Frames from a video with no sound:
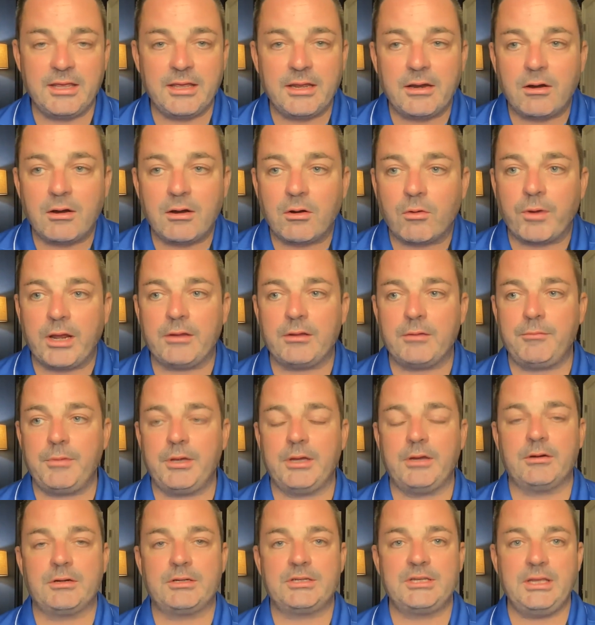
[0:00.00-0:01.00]
Get around the
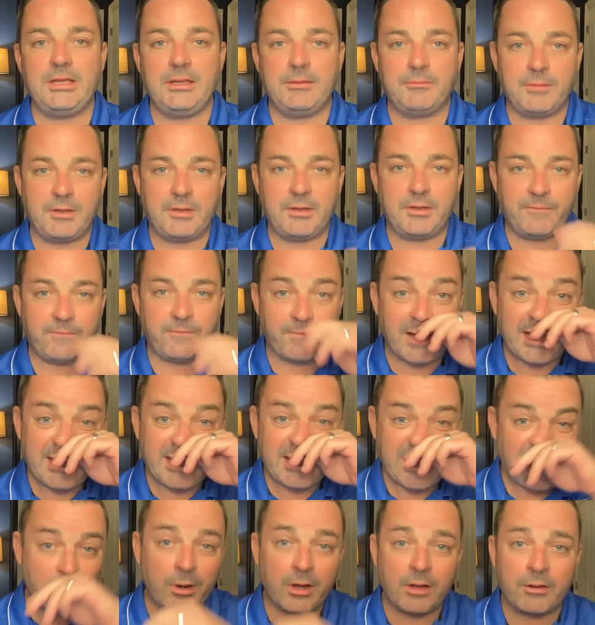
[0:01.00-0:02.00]
bigger team. Find
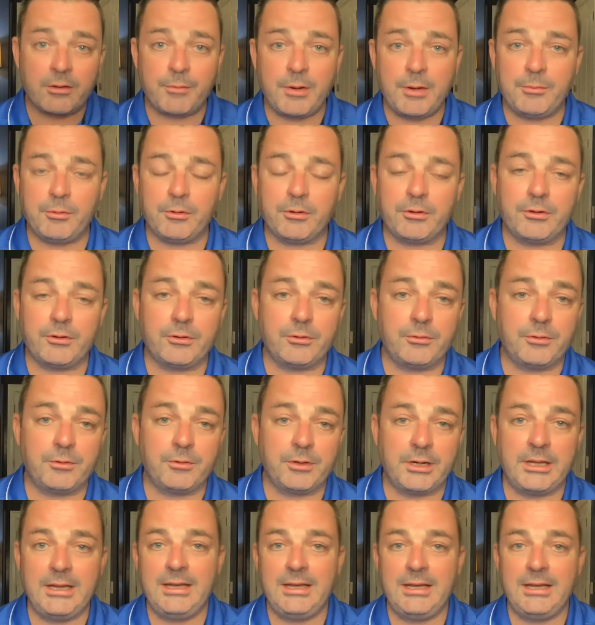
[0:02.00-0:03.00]
out what other people are
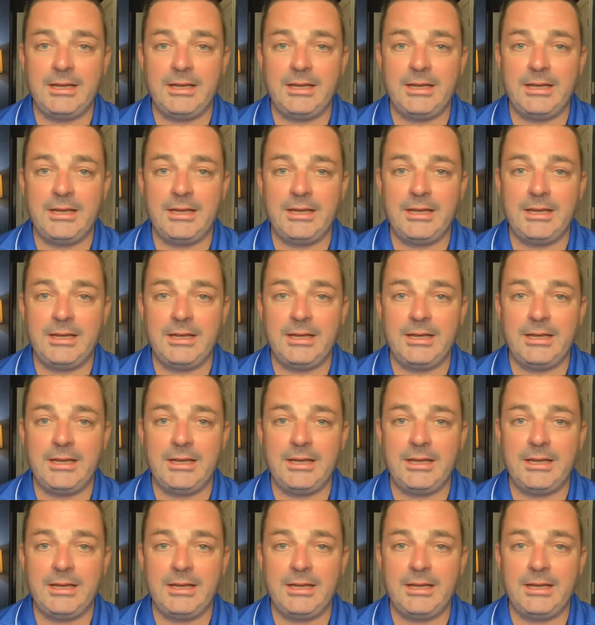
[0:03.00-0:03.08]
doing.